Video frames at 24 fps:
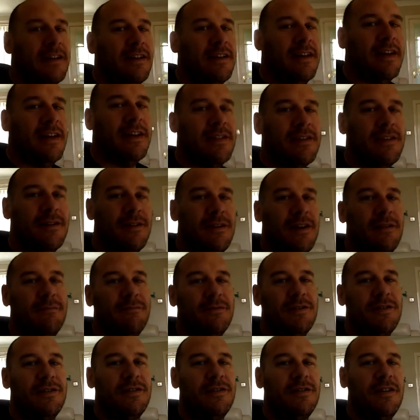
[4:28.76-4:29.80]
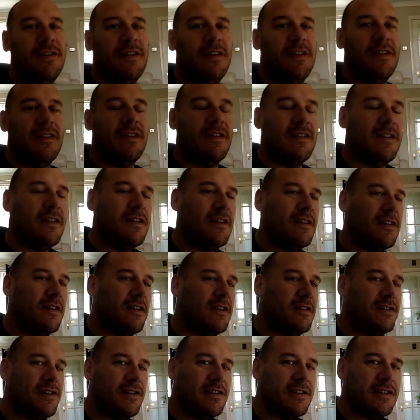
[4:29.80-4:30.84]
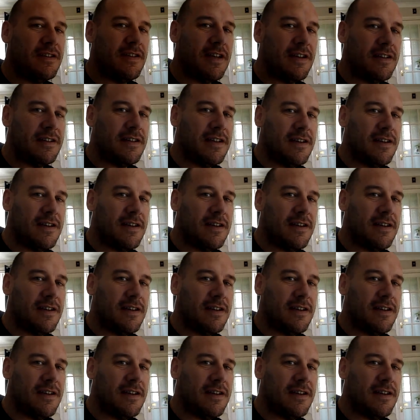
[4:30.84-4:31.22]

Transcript: Yeah so I'm just sat